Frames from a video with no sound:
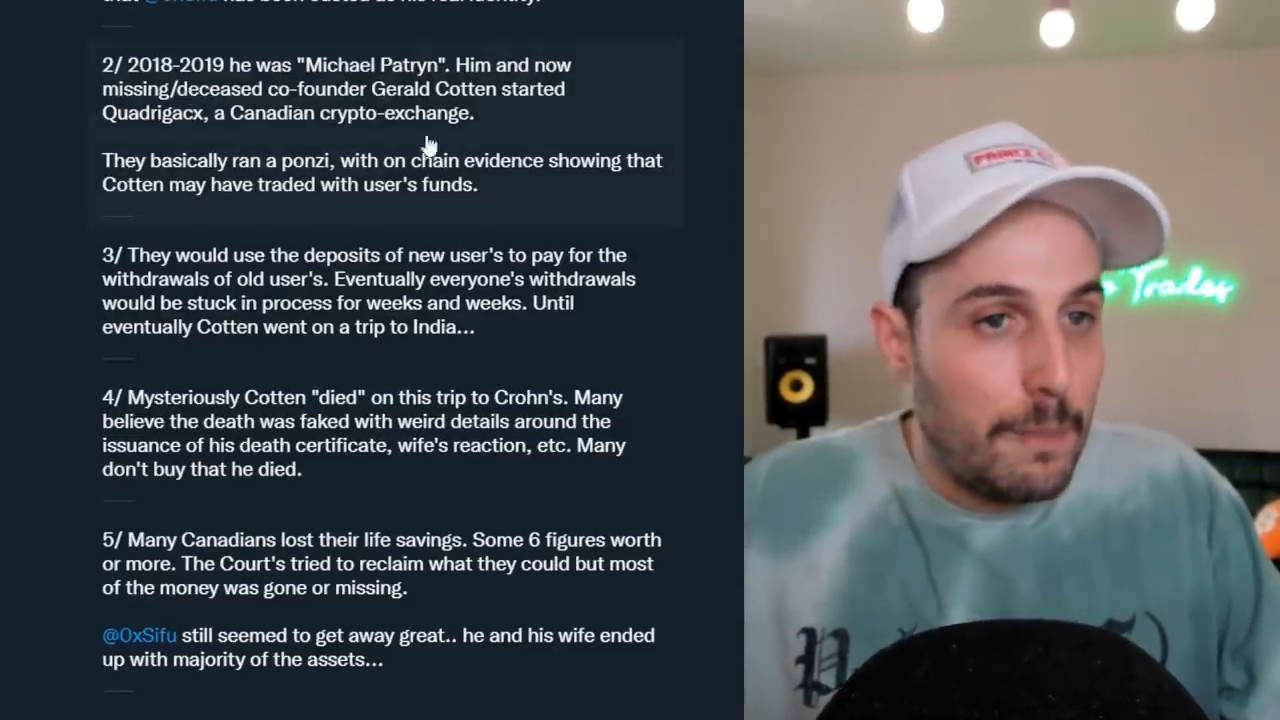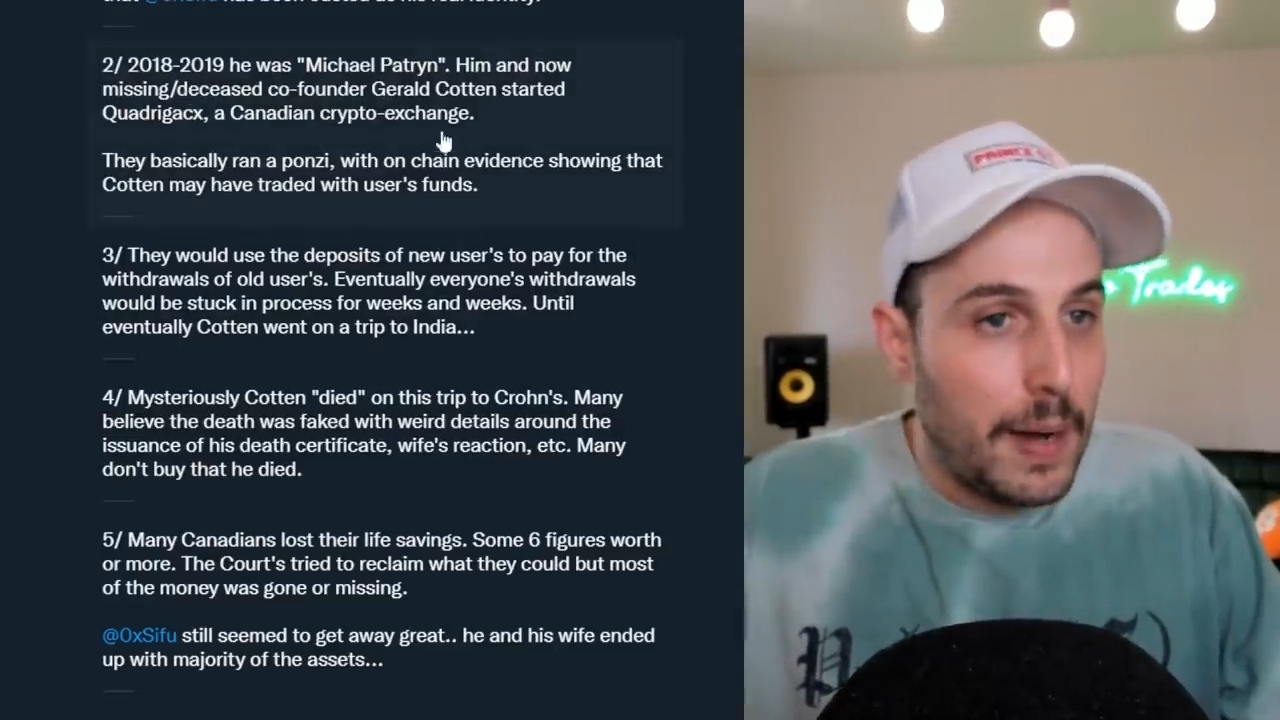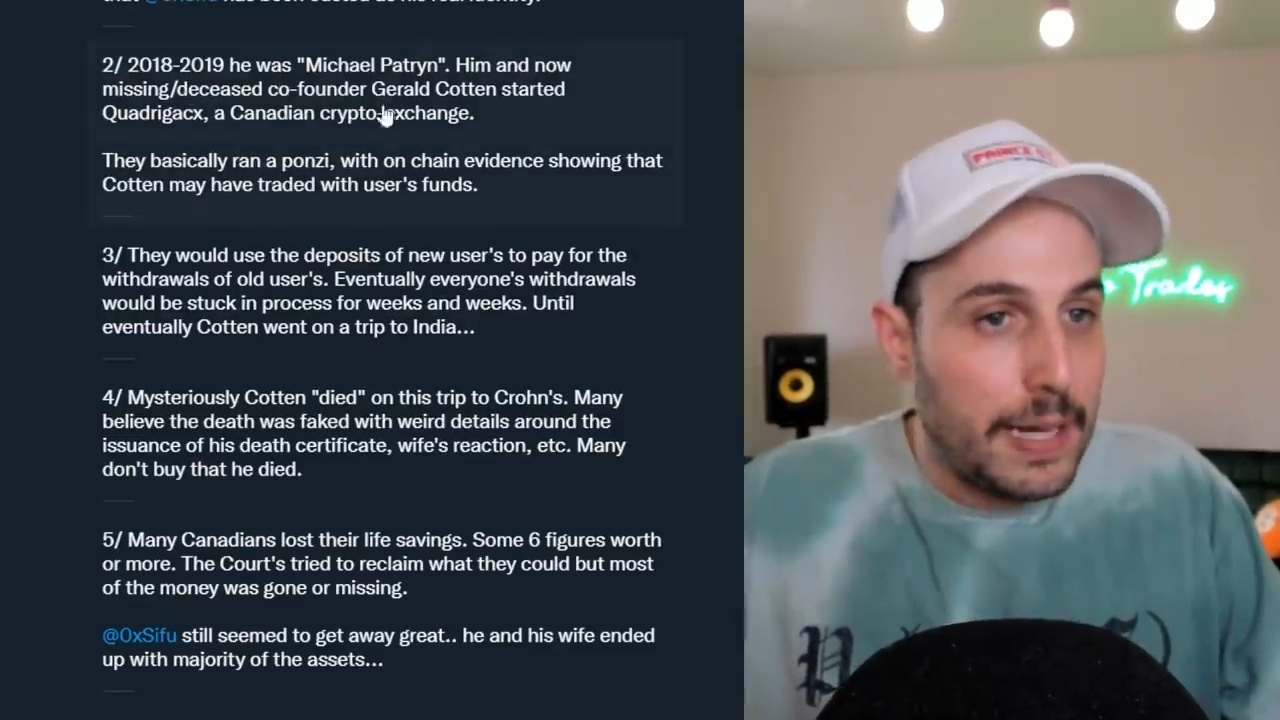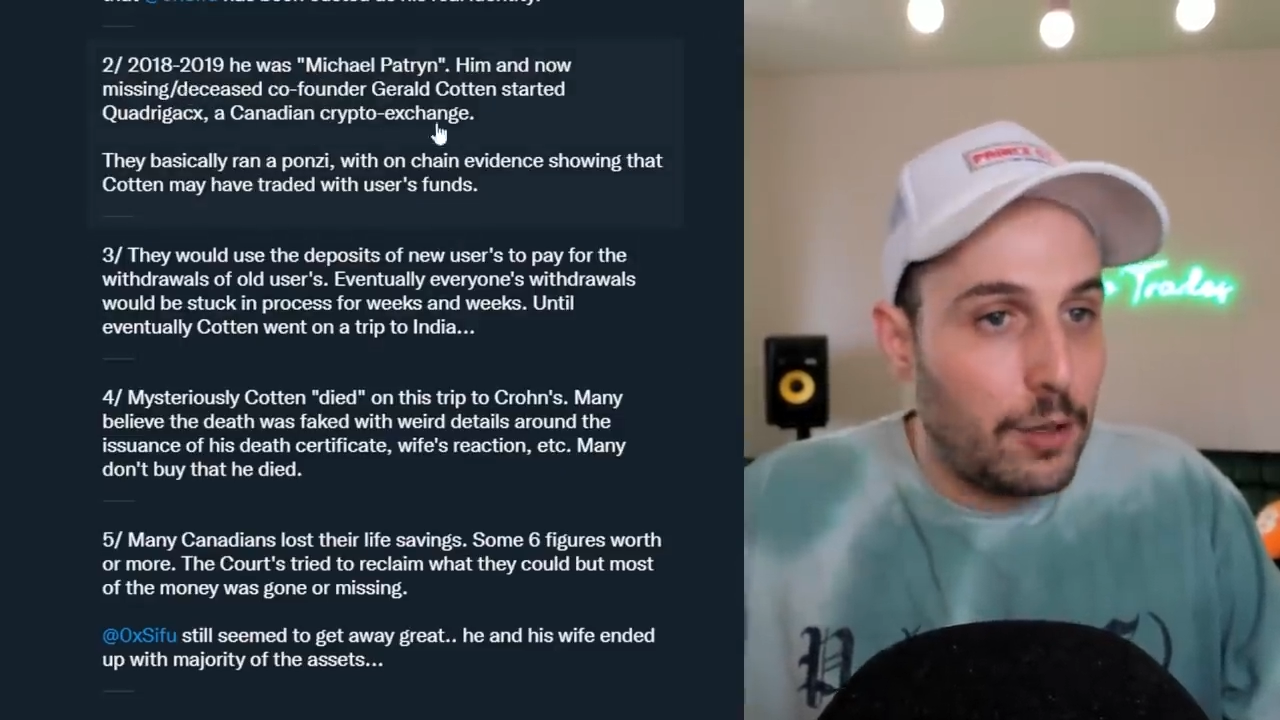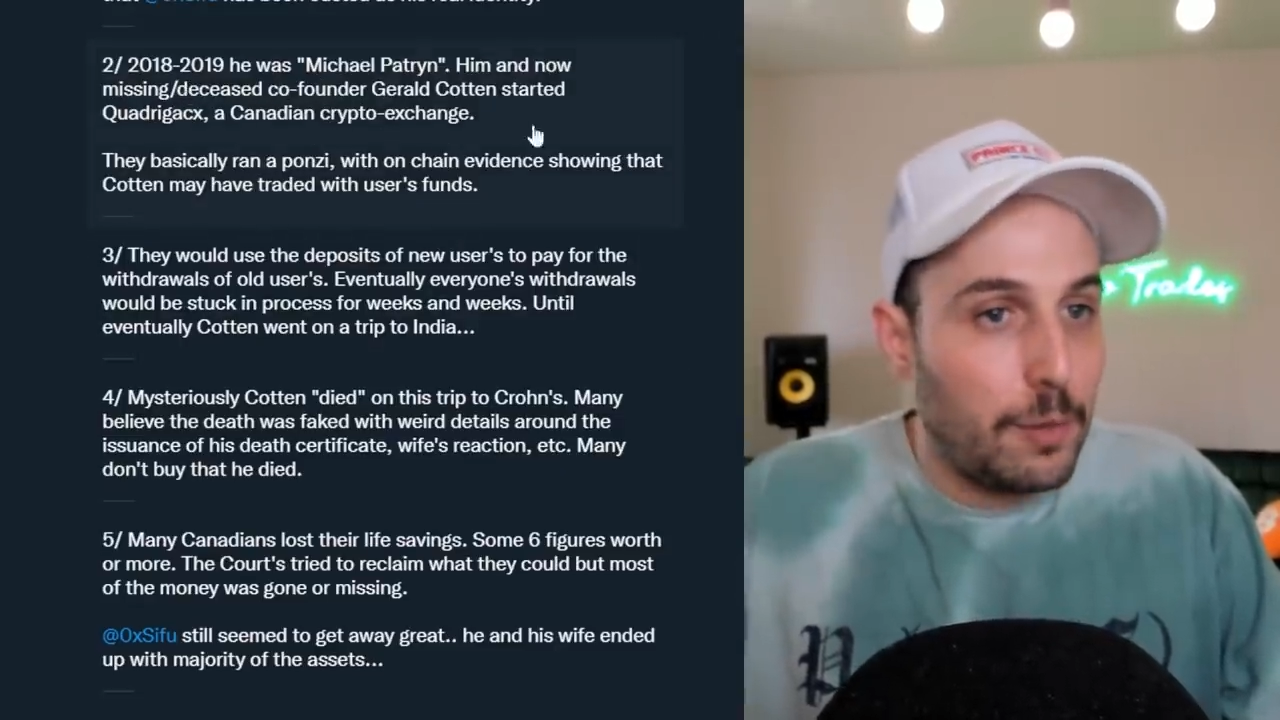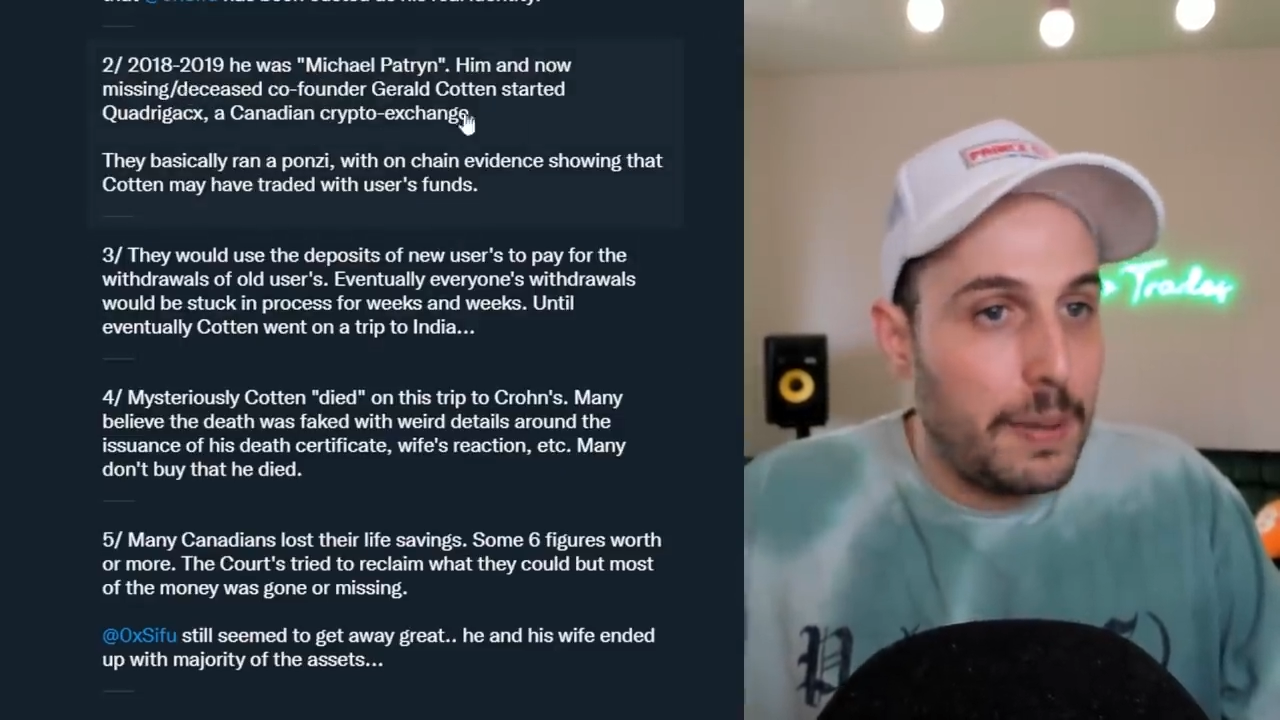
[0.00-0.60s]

Michael